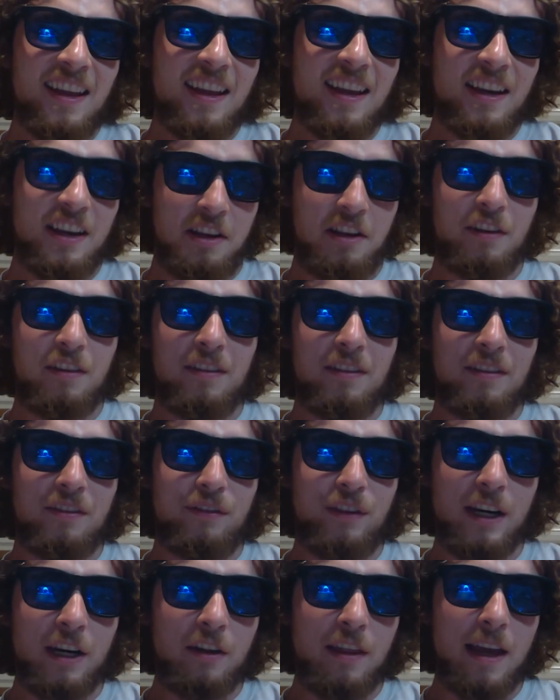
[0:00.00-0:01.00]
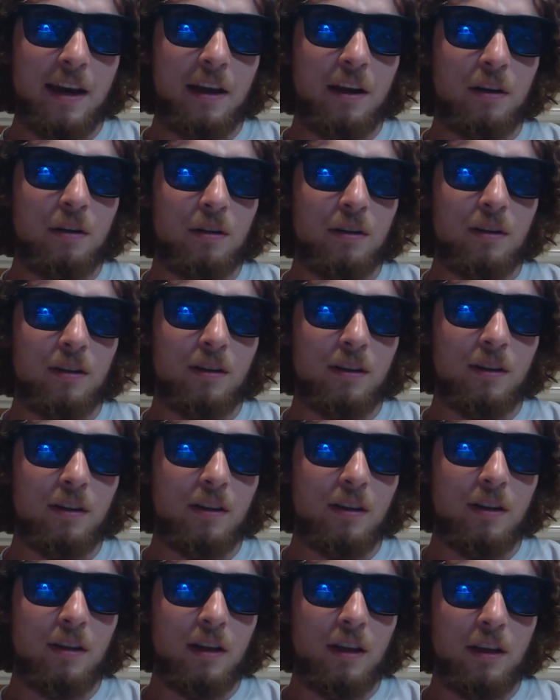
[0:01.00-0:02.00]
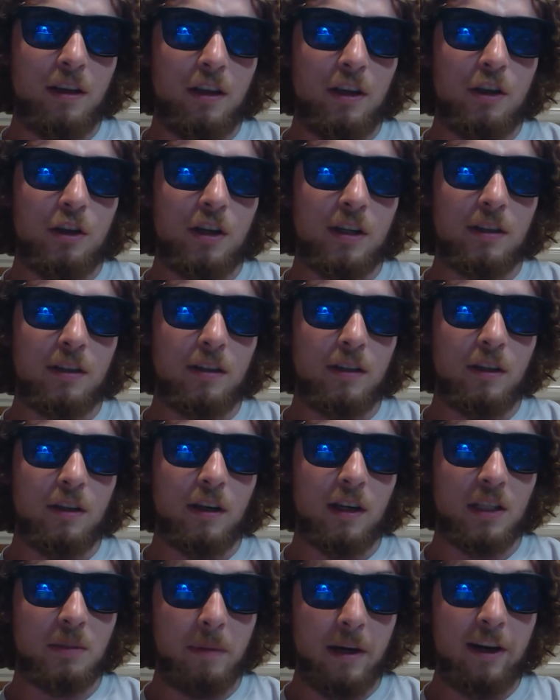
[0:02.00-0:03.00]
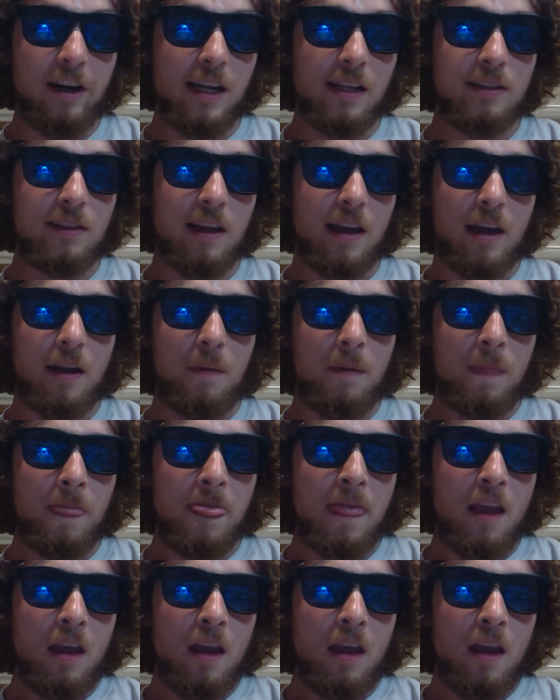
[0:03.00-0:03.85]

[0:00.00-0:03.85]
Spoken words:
and you can figure that out. You can experience that